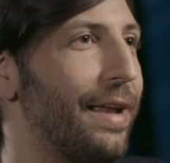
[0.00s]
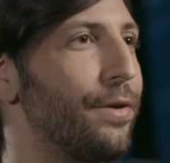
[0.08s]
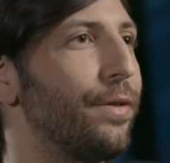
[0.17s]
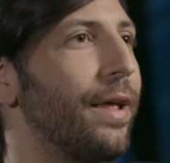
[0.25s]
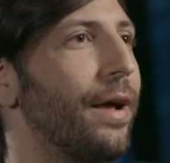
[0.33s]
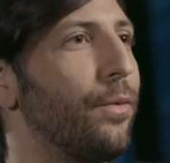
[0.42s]
And I
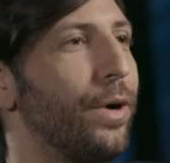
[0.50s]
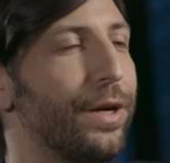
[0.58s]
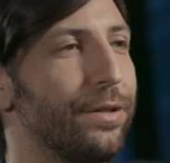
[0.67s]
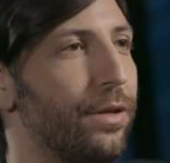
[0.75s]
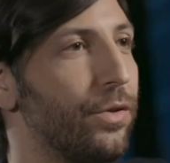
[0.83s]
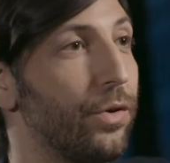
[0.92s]
knew that I
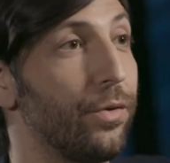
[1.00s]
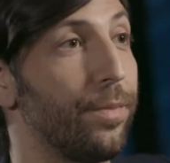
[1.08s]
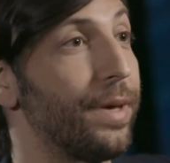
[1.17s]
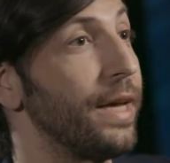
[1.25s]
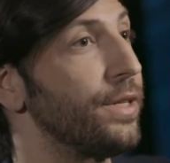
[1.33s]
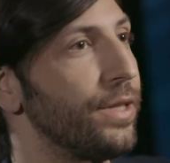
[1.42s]
wanted to do
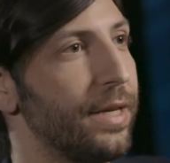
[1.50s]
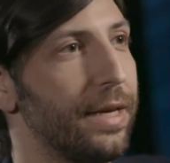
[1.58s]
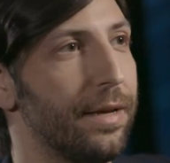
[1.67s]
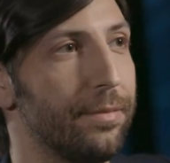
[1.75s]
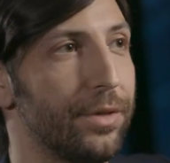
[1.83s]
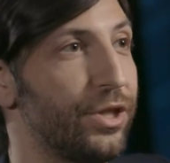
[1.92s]
a
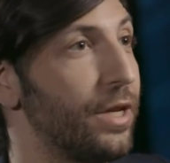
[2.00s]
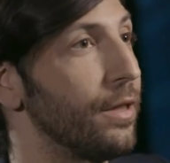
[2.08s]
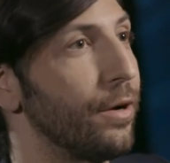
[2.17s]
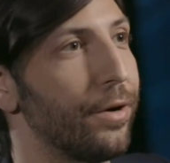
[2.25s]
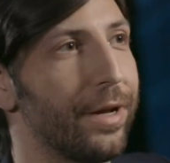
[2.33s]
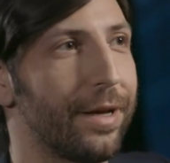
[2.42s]
PhD in
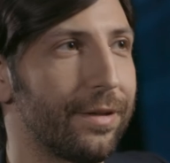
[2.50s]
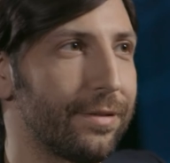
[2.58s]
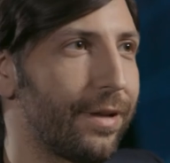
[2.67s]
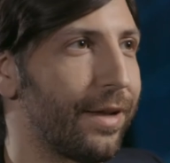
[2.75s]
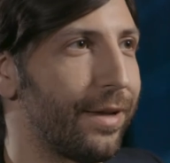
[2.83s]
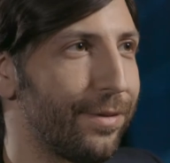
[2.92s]
machine learning
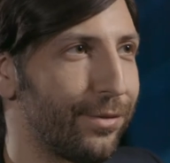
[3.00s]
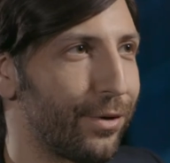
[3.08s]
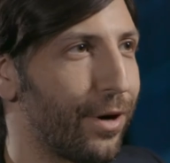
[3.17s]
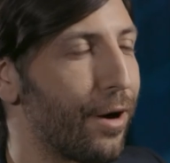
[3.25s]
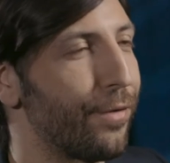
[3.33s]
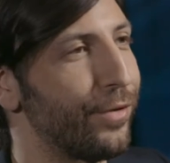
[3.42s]
and study
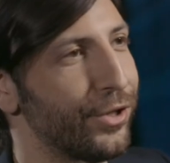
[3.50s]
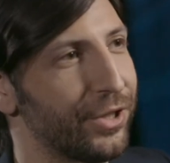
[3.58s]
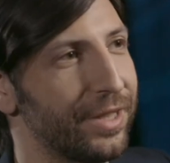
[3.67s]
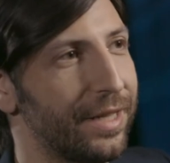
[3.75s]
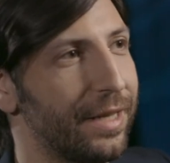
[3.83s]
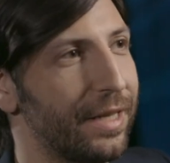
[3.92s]
sort of artificial